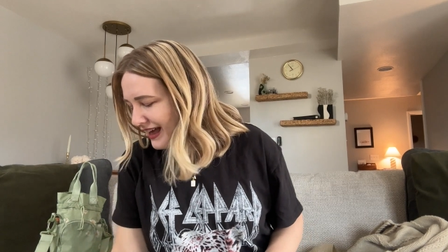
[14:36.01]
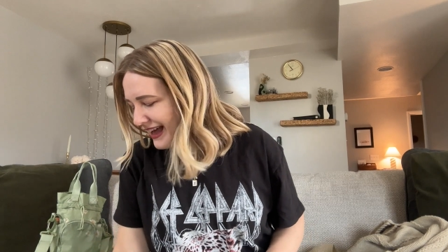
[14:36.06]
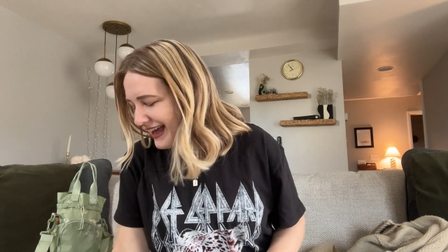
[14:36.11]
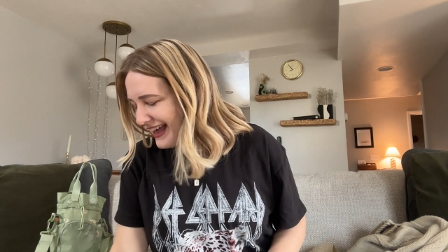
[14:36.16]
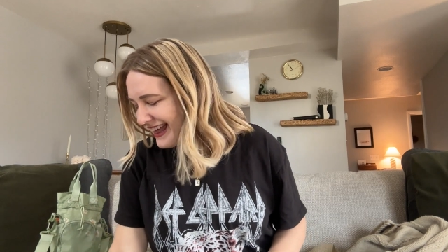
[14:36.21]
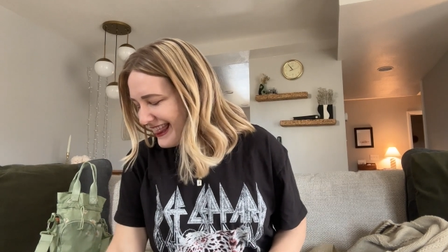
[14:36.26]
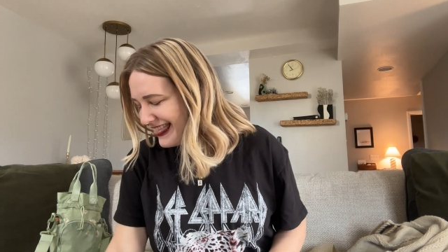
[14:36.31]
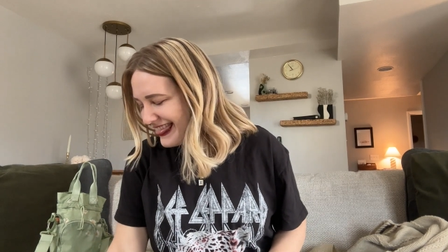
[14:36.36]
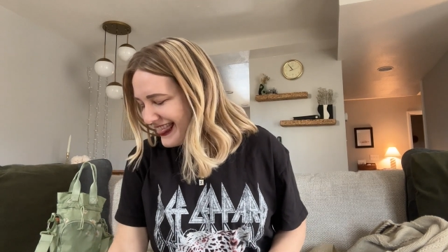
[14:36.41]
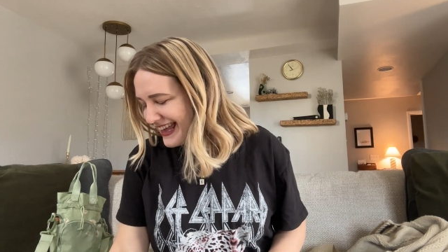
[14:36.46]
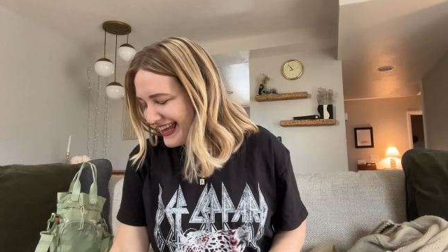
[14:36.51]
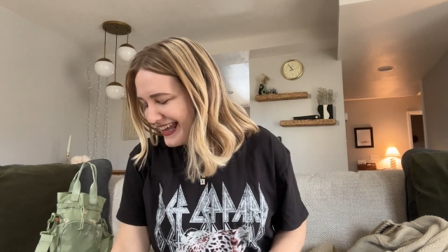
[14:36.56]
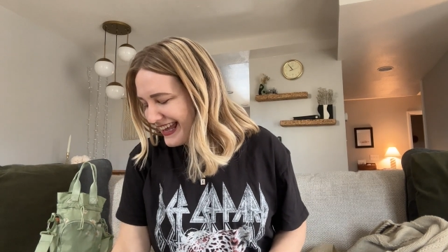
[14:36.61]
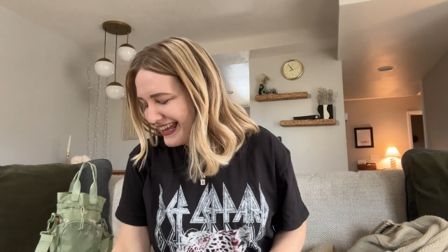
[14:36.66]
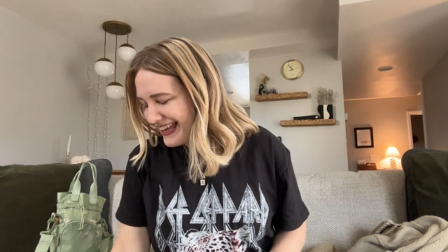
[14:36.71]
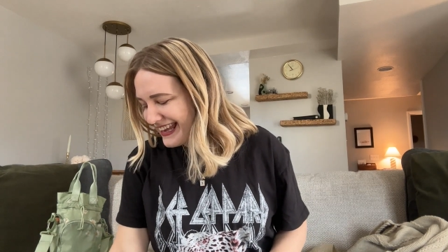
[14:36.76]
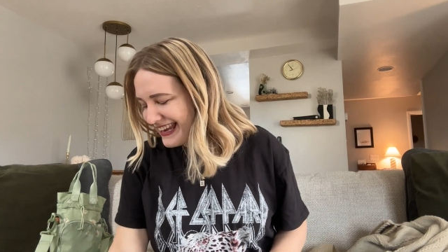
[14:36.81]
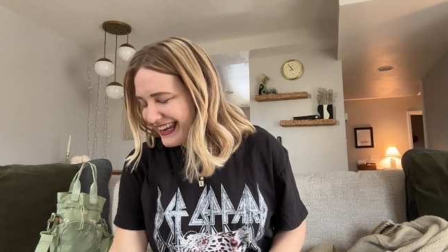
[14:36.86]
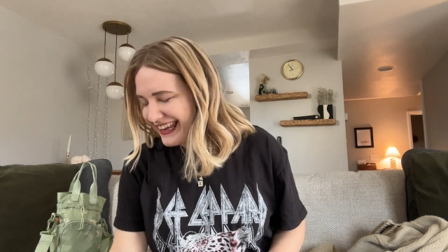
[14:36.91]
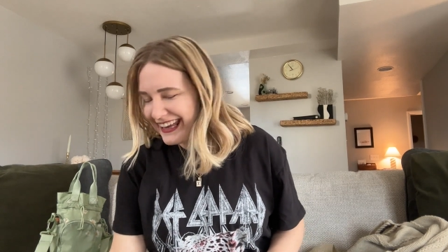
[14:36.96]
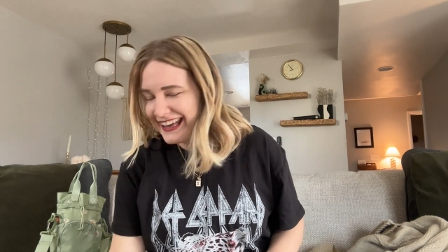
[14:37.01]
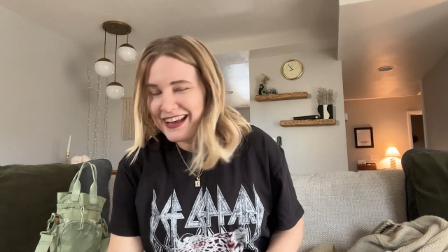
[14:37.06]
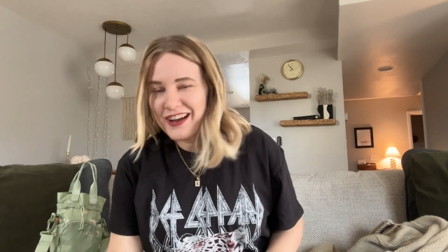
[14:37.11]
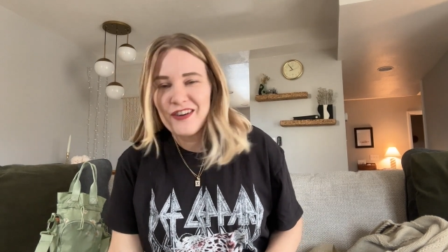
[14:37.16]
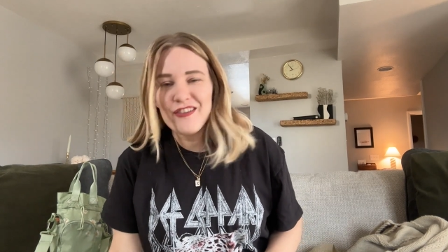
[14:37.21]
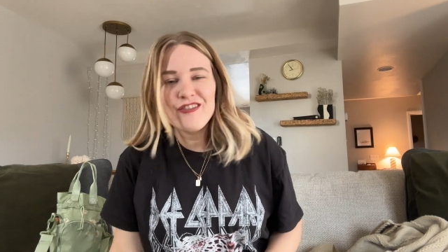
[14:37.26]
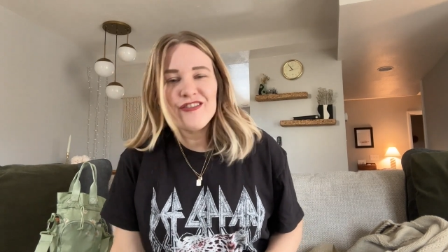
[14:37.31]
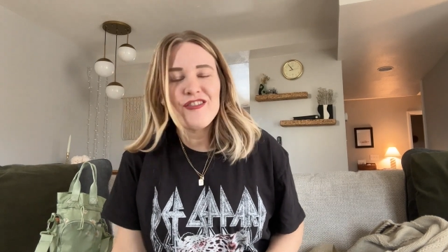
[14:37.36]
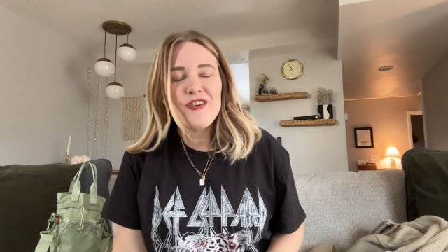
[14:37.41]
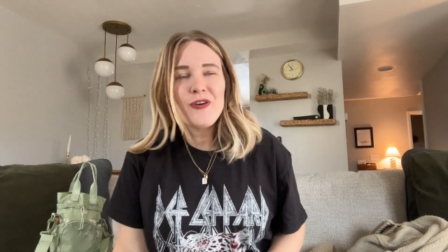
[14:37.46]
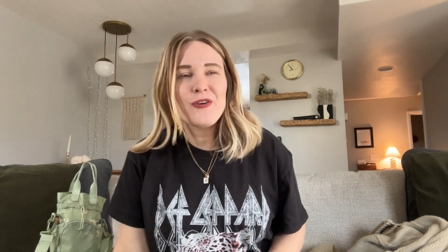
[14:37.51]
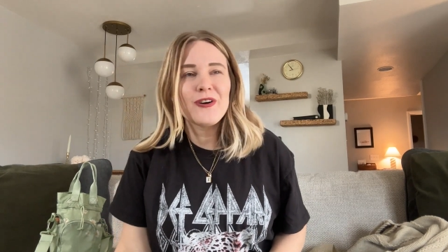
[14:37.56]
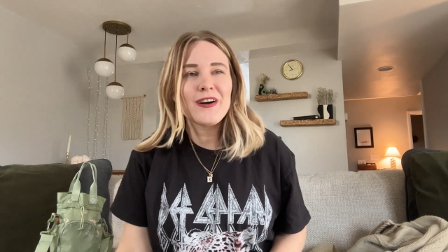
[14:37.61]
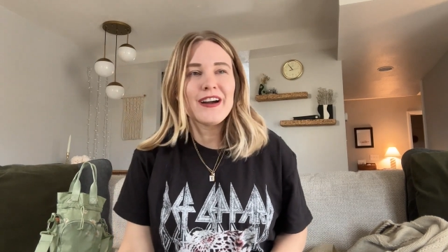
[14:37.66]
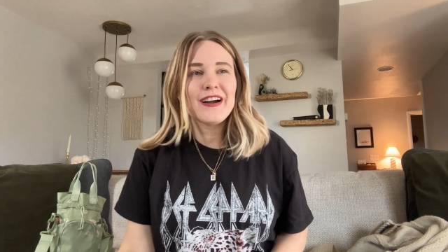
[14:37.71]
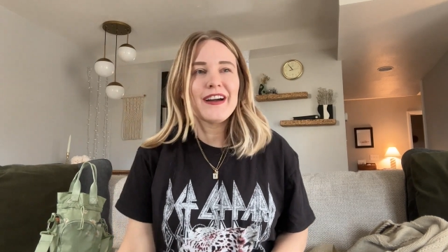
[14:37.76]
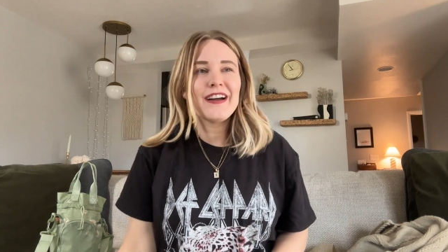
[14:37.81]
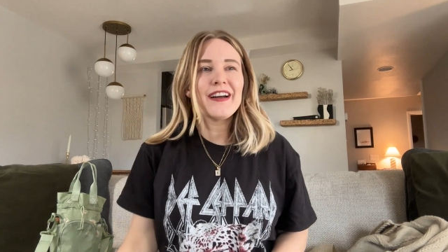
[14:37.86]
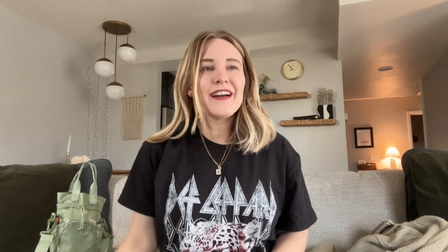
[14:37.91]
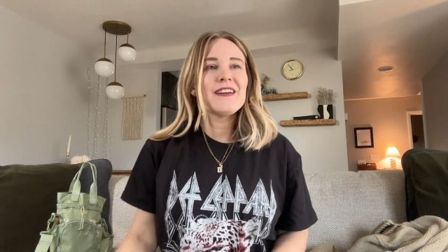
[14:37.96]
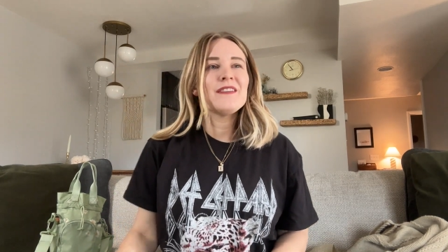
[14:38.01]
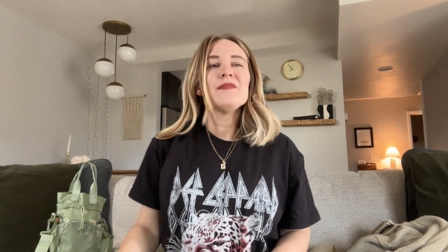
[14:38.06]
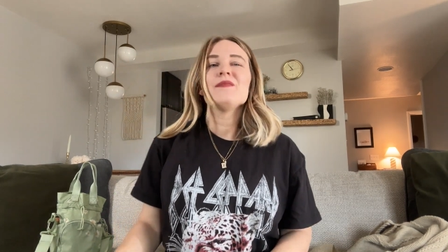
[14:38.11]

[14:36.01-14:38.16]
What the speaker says: And then for